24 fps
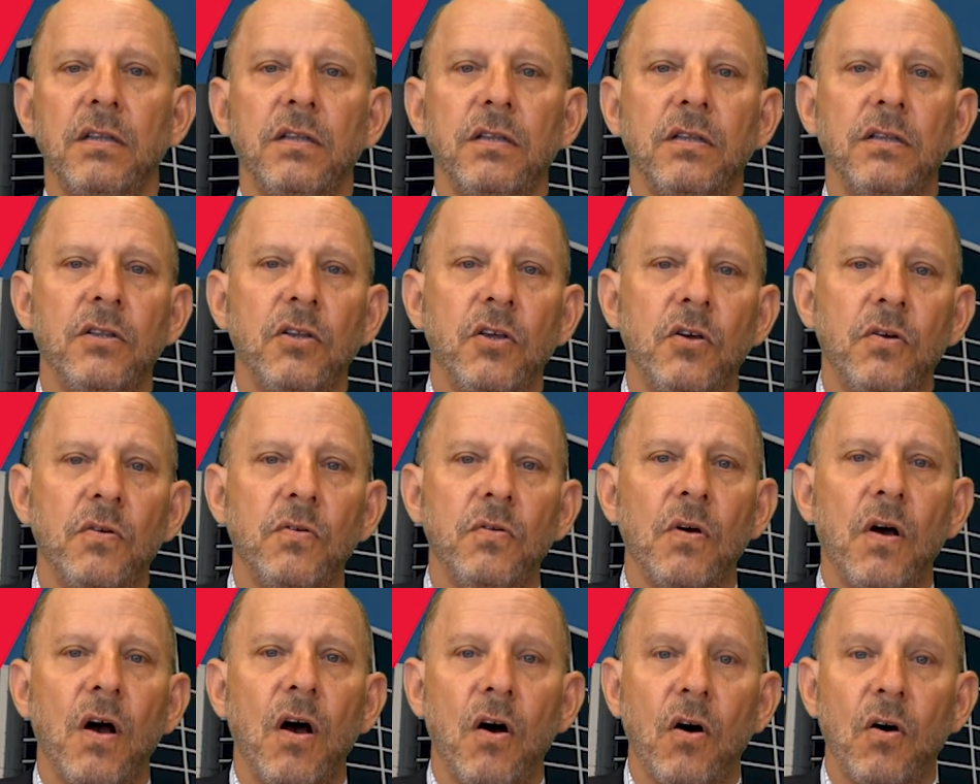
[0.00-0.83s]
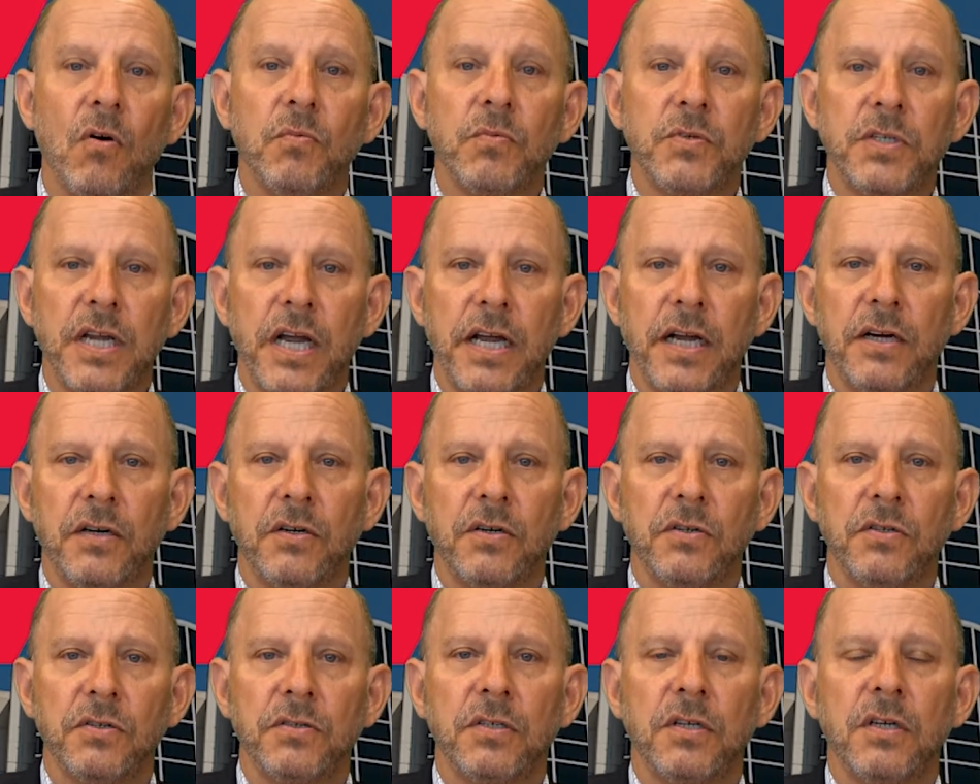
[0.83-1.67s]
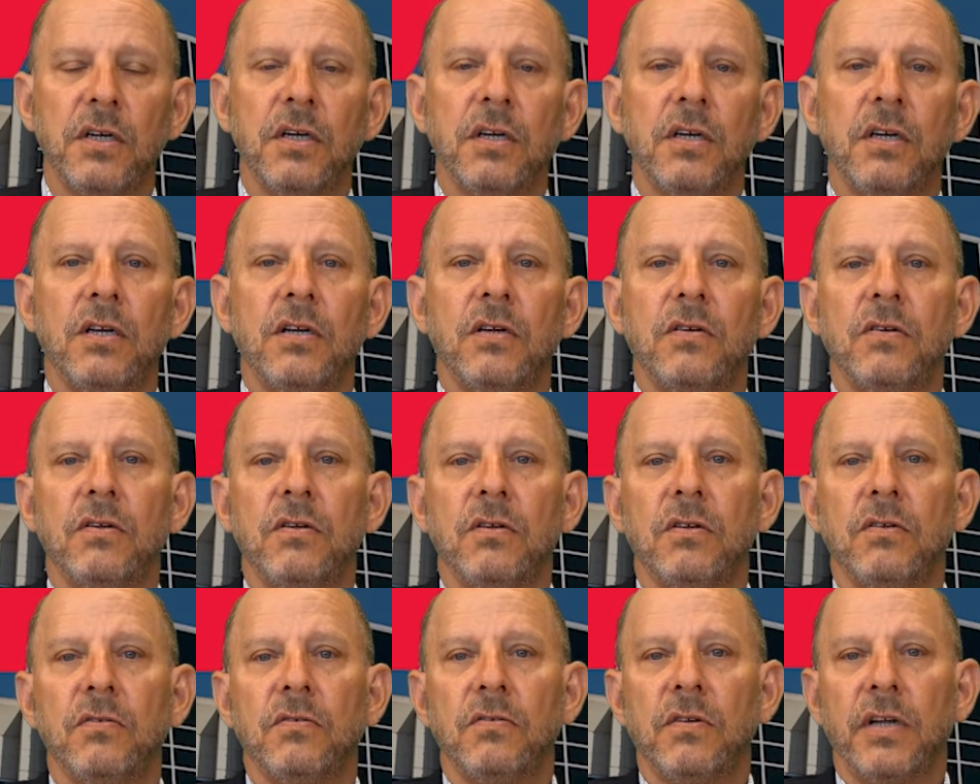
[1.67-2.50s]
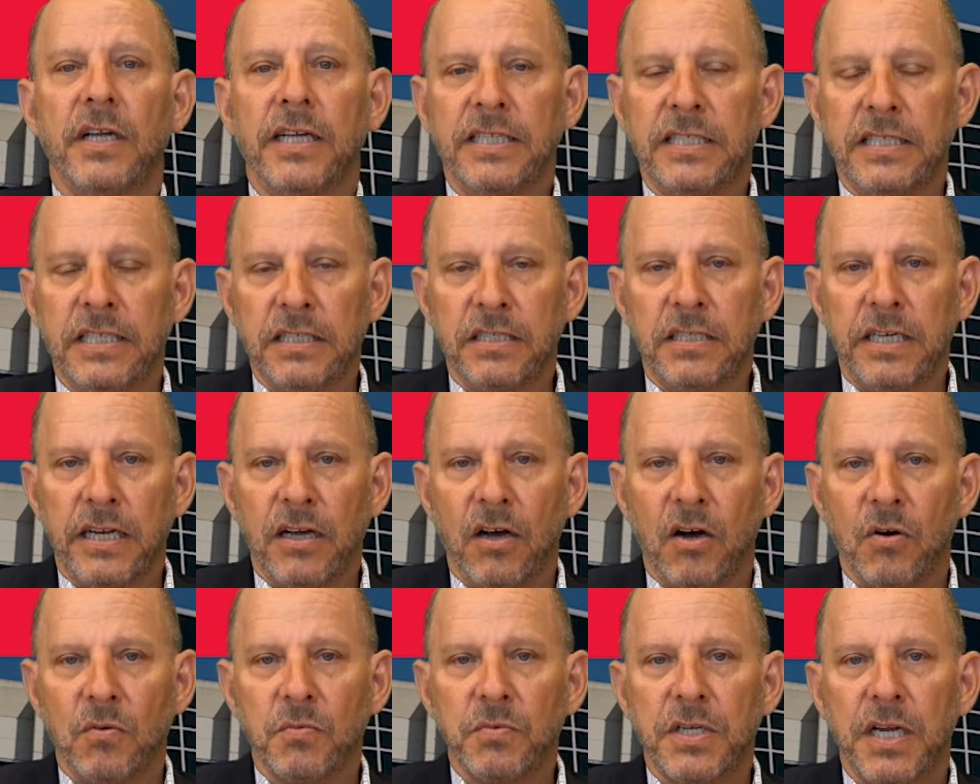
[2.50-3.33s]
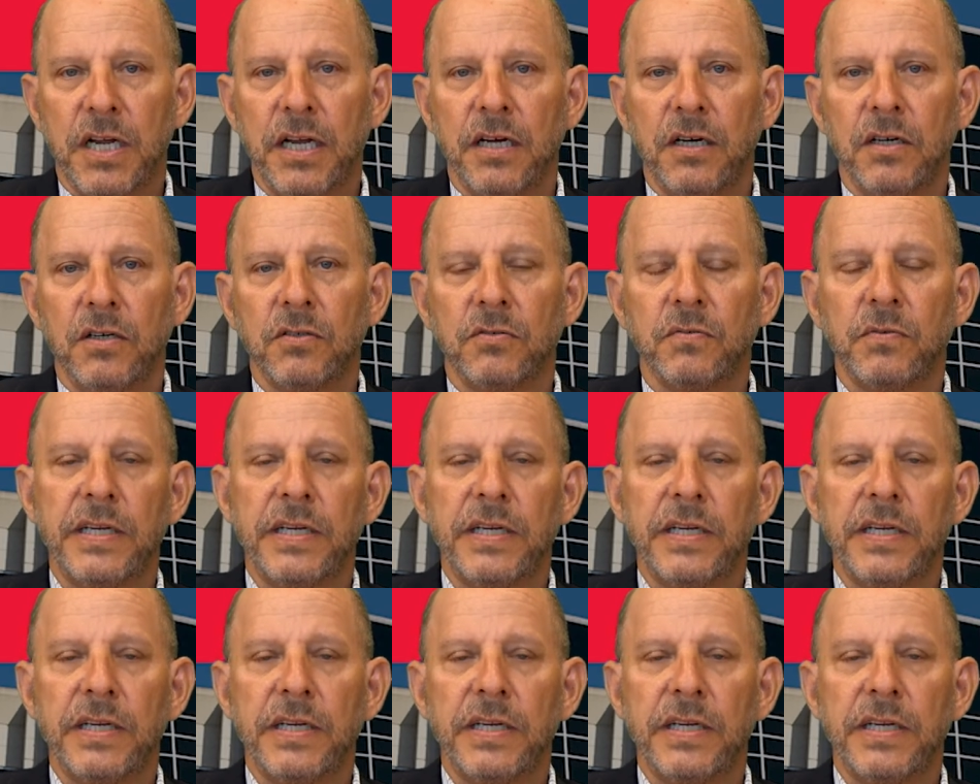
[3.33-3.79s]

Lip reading: new home sales, existing home sales.